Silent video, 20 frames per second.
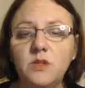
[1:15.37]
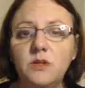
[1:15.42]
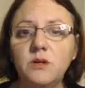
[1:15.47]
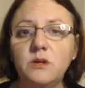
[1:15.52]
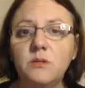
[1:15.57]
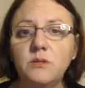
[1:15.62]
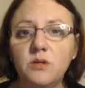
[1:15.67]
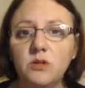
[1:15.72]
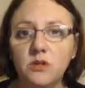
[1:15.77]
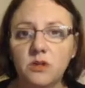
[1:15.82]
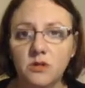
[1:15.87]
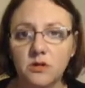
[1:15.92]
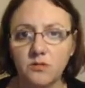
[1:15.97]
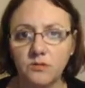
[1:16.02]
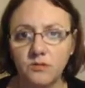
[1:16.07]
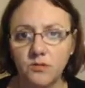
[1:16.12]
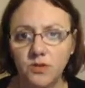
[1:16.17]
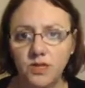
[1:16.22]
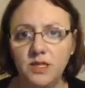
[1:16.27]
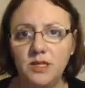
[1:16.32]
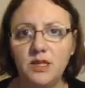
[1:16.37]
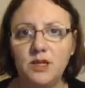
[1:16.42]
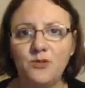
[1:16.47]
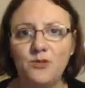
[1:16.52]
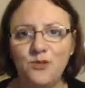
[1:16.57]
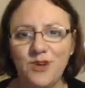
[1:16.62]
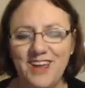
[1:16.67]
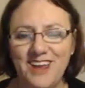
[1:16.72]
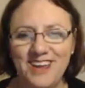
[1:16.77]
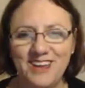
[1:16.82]
Their
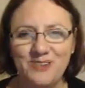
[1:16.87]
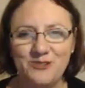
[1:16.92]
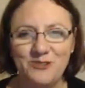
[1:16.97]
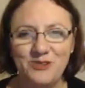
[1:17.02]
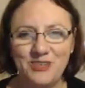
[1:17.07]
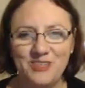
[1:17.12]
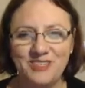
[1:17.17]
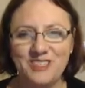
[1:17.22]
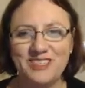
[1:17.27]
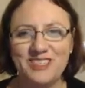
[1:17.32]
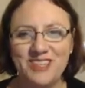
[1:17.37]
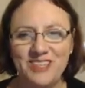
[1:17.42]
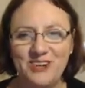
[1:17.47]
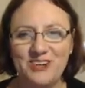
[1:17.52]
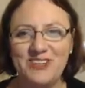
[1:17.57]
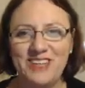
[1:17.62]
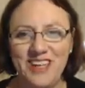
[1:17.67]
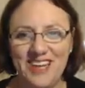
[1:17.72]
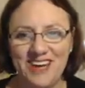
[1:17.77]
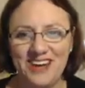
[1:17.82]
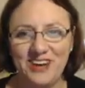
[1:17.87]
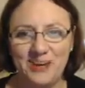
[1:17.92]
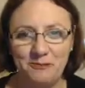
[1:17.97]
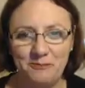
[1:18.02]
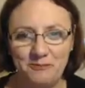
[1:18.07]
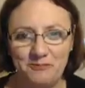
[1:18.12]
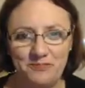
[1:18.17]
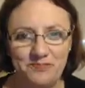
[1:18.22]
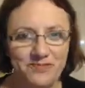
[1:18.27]
breathing rate will slow down.